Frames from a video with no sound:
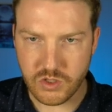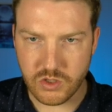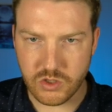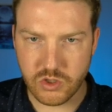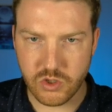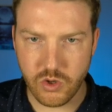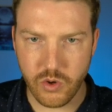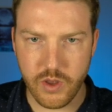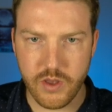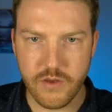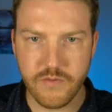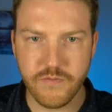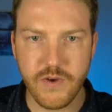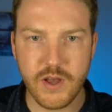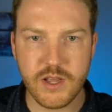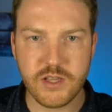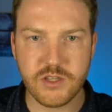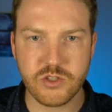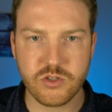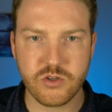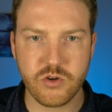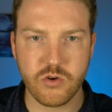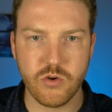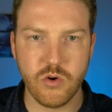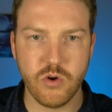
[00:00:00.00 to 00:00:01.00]
So if I
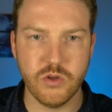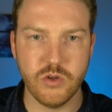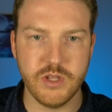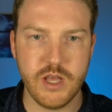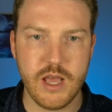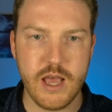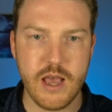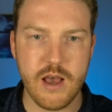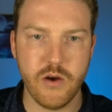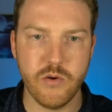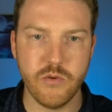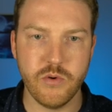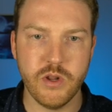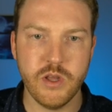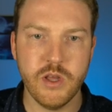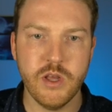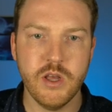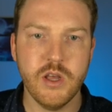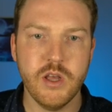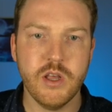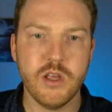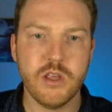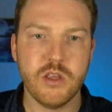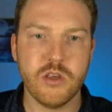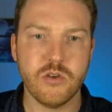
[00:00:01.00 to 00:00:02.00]
scroll down,
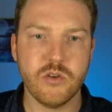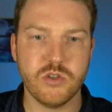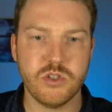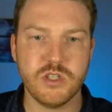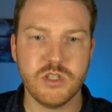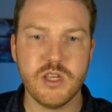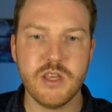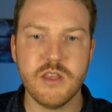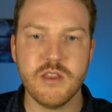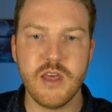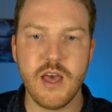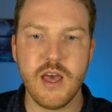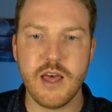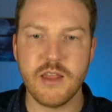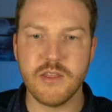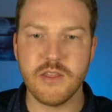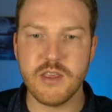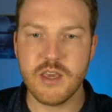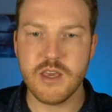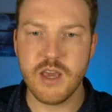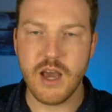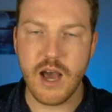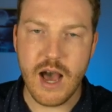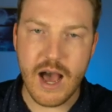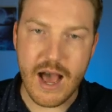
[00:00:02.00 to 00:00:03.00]
you'll see that
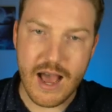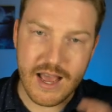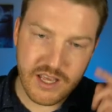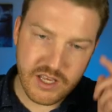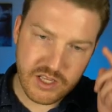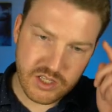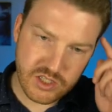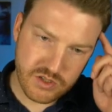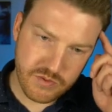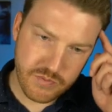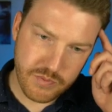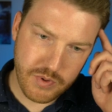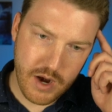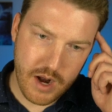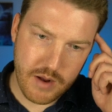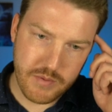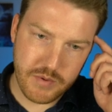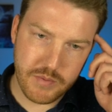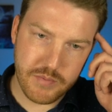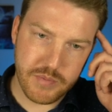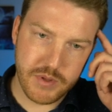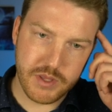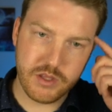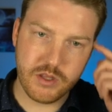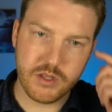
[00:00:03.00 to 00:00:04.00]
the highest
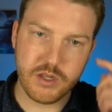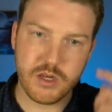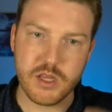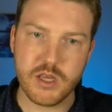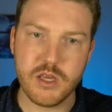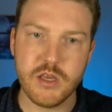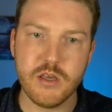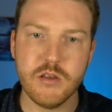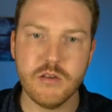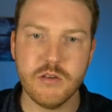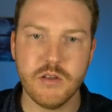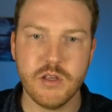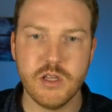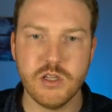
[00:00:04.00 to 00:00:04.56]
probability